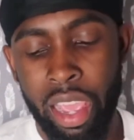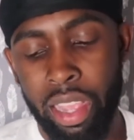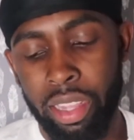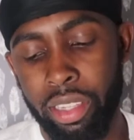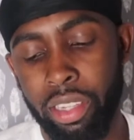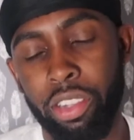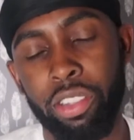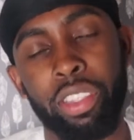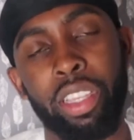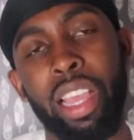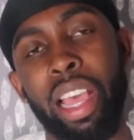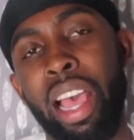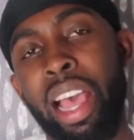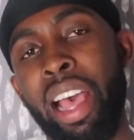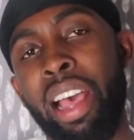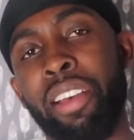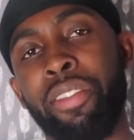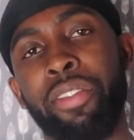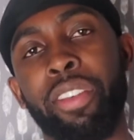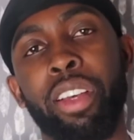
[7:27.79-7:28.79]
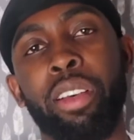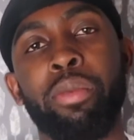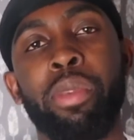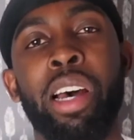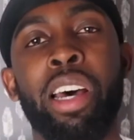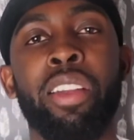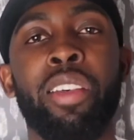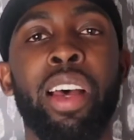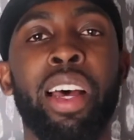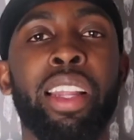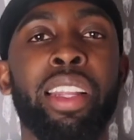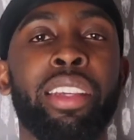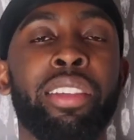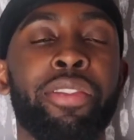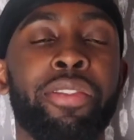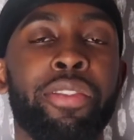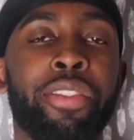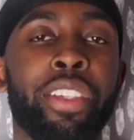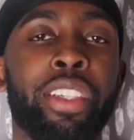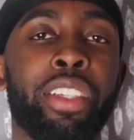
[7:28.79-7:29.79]
told you how I felt about them, how they
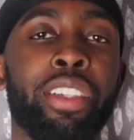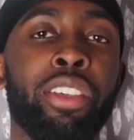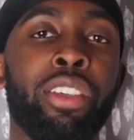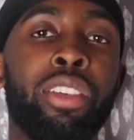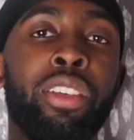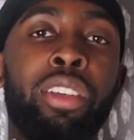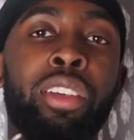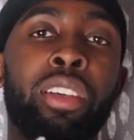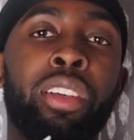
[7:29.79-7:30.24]
feel.